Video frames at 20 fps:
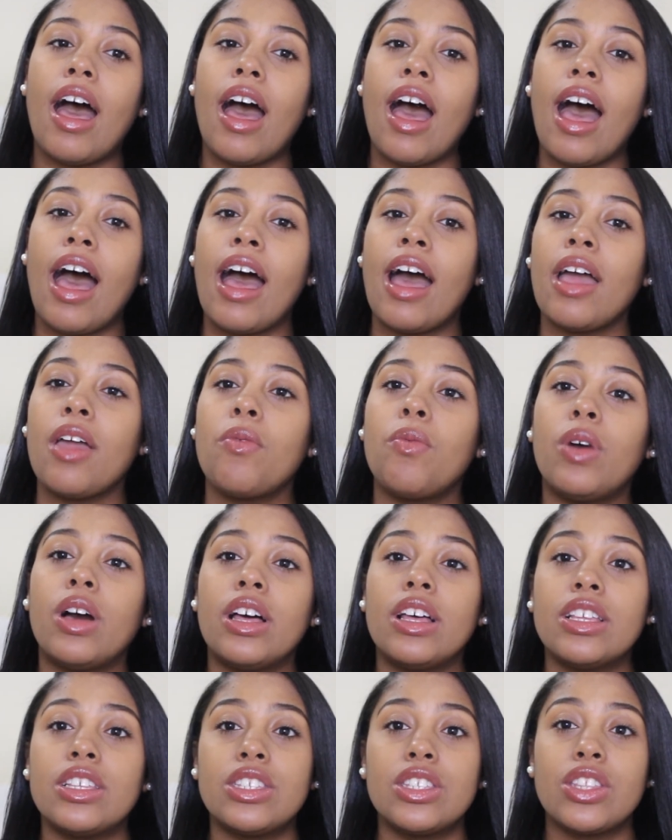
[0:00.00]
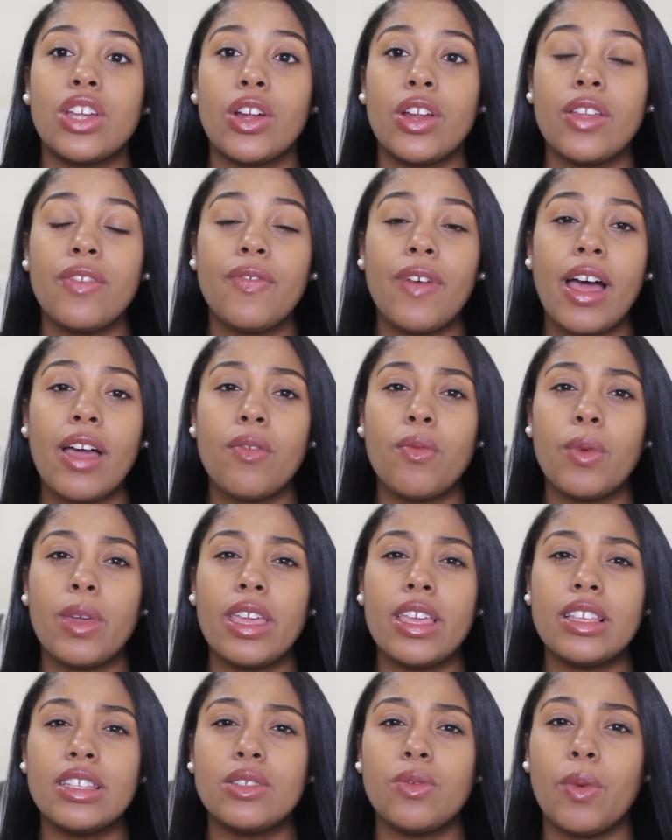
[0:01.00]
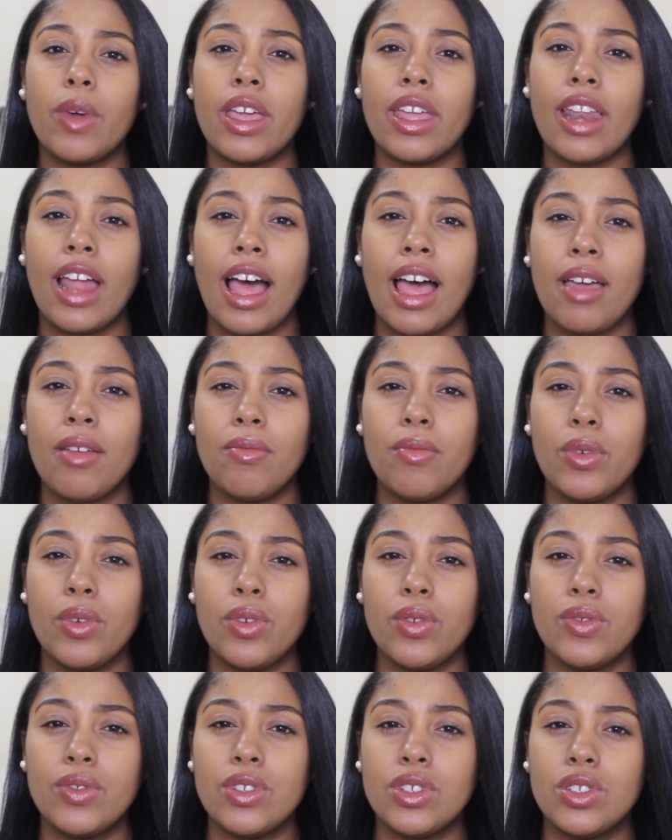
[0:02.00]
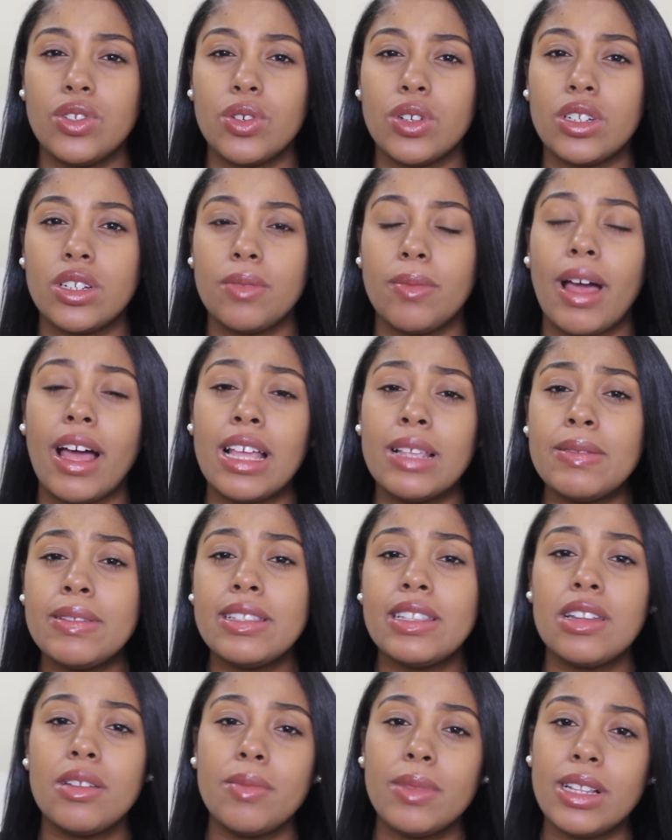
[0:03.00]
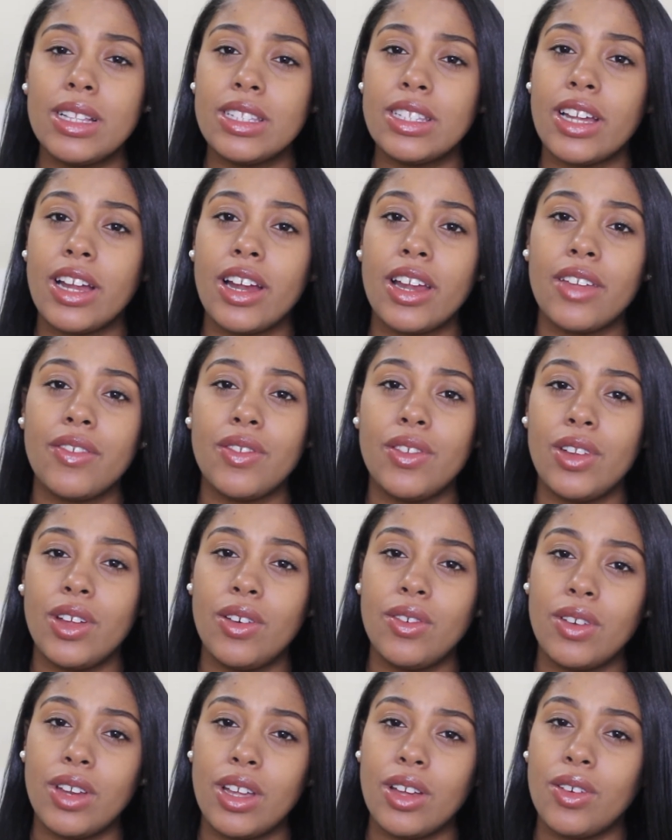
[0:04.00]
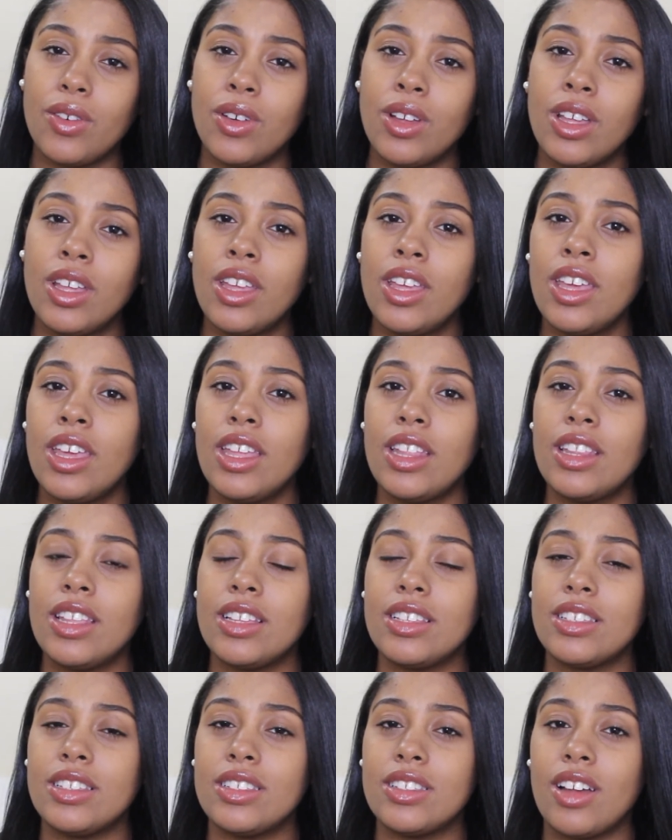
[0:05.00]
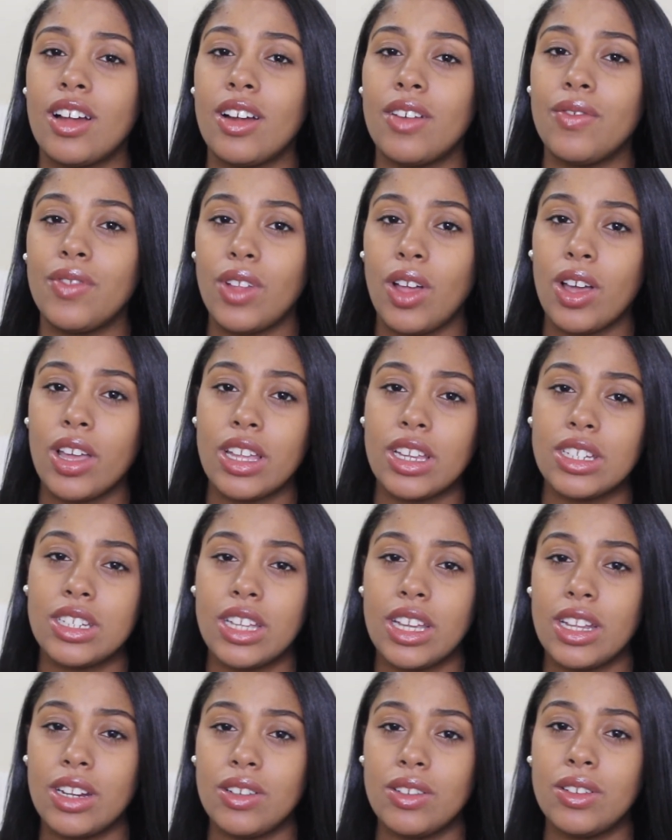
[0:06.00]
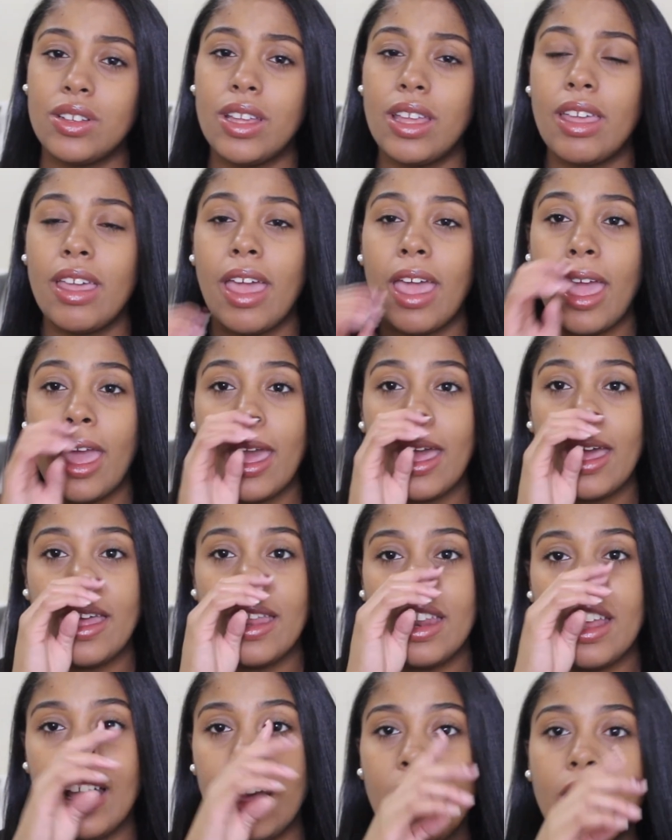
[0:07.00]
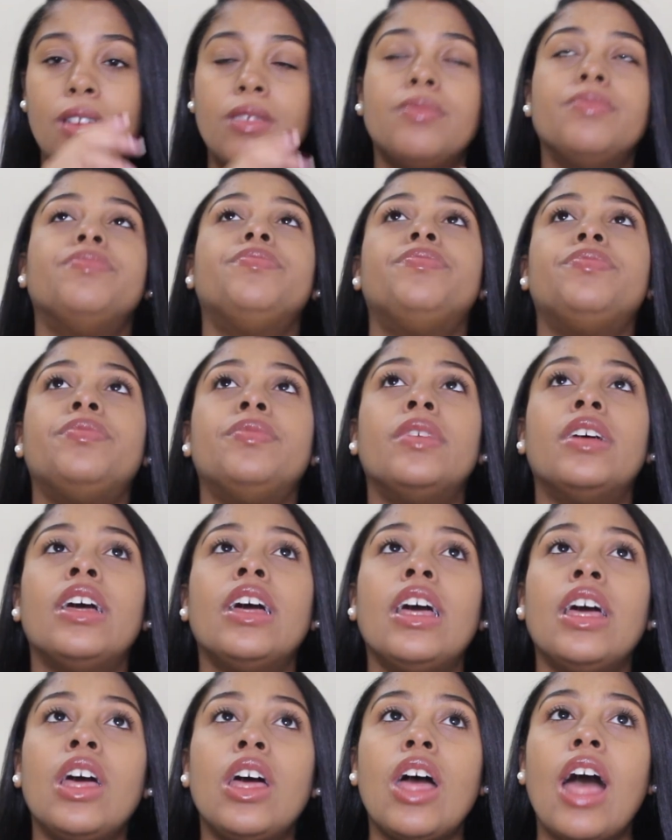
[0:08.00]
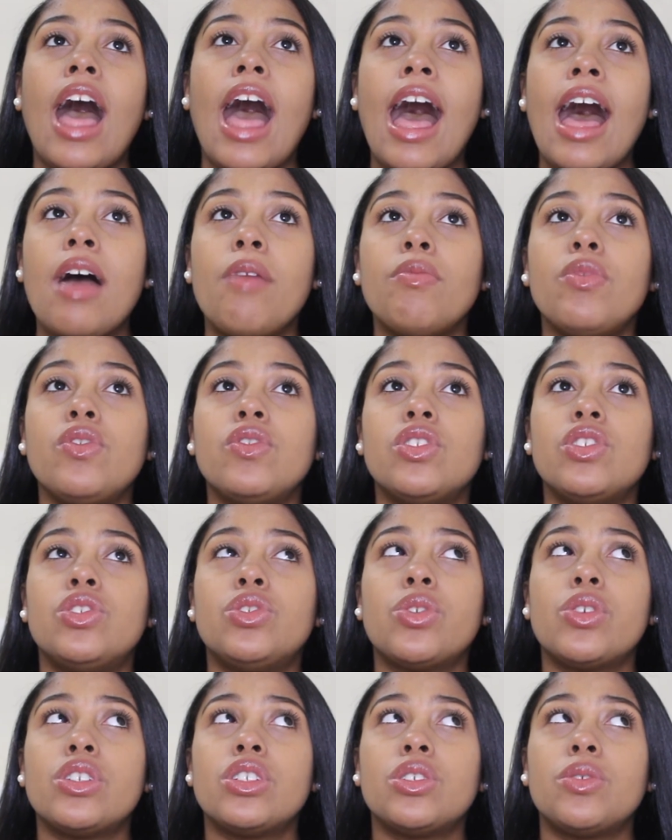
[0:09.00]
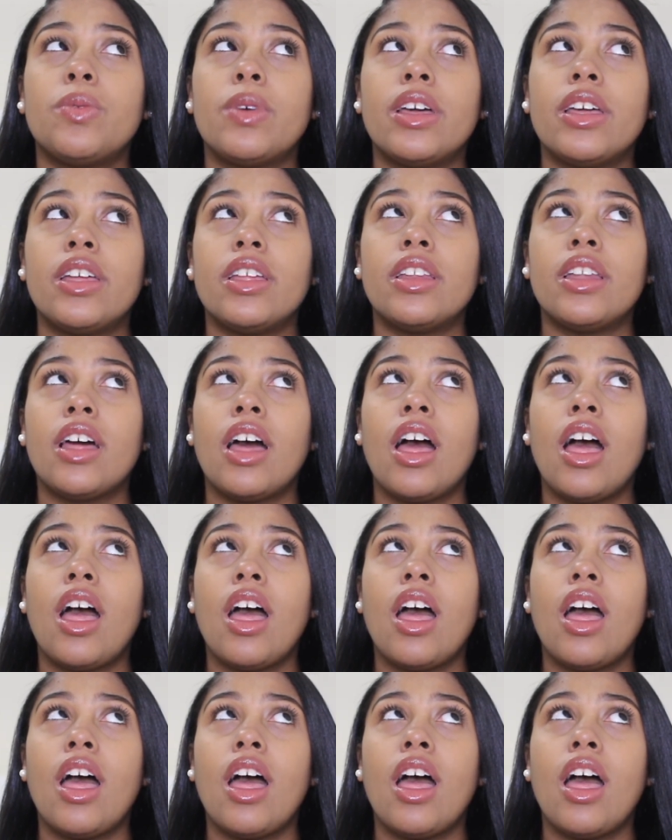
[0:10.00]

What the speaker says: I was 35 weeks when I moved to Georgia. My husband's in the military, if you don't know. This is our vlogging channel, and I moved to Georgia when